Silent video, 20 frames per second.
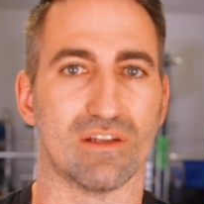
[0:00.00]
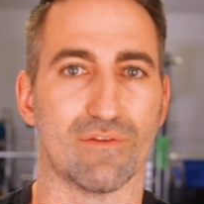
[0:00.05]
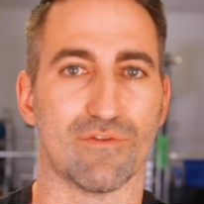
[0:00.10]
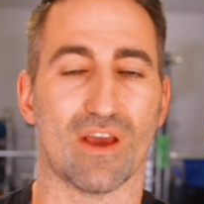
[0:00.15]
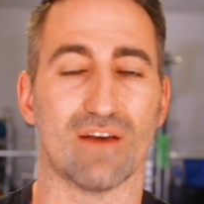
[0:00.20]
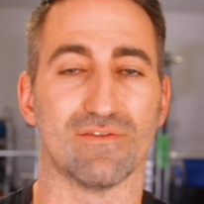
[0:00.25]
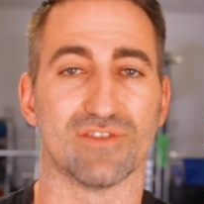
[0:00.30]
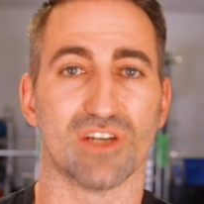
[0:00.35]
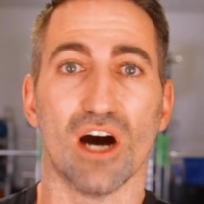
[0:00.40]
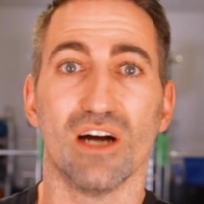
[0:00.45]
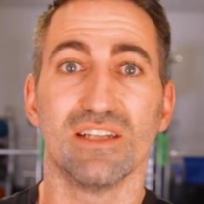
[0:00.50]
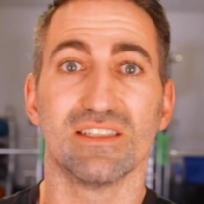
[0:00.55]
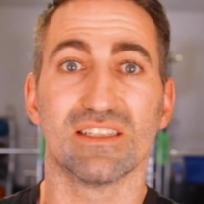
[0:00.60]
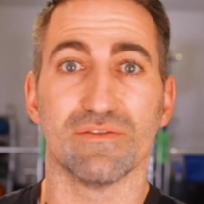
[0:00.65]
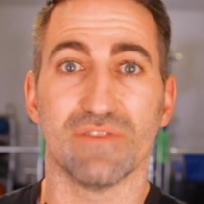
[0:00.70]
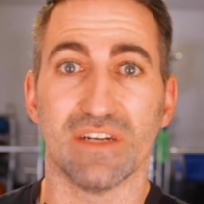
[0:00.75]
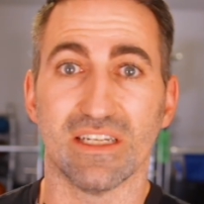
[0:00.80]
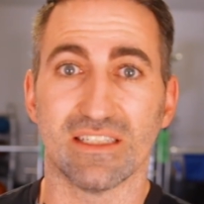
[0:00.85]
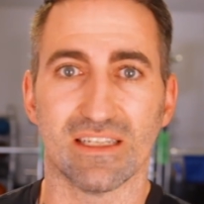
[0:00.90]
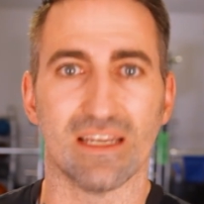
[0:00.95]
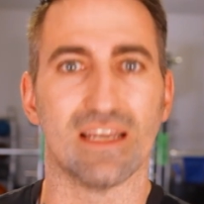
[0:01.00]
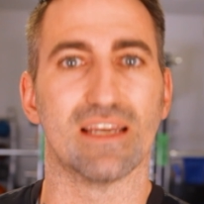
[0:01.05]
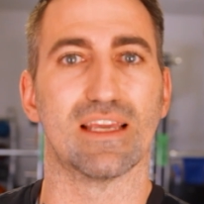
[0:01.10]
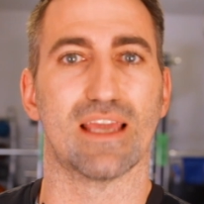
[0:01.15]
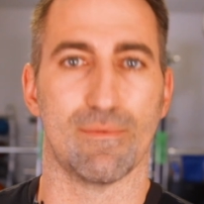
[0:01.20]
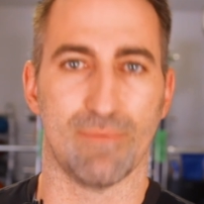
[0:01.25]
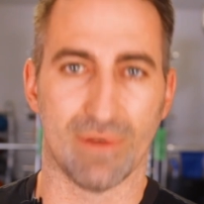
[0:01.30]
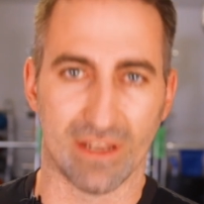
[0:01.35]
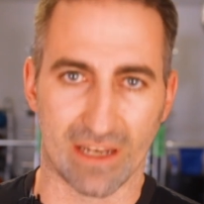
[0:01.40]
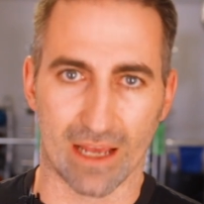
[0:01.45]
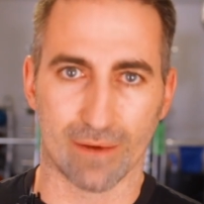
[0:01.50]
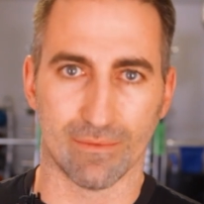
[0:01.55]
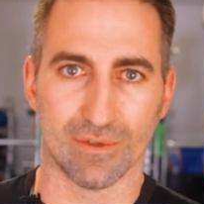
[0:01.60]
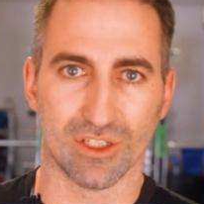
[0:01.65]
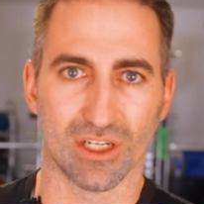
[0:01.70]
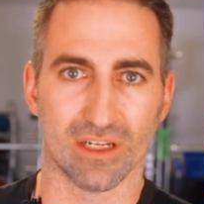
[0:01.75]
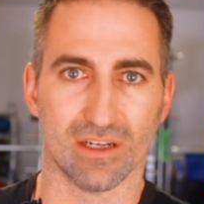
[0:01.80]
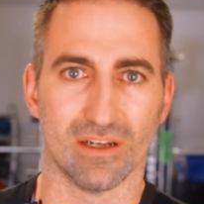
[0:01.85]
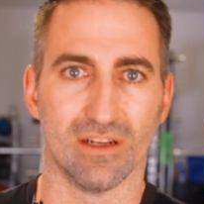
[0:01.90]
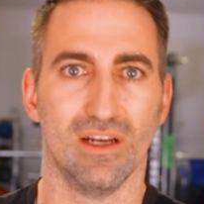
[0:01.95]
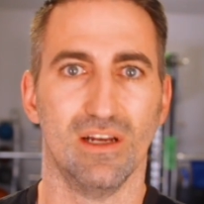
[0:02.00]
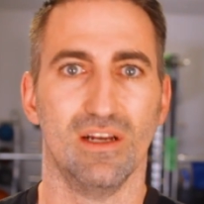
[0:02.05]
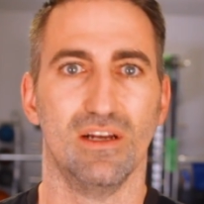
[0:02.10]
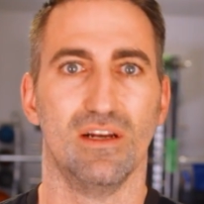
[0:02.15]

If you have tons of it, it can be damaging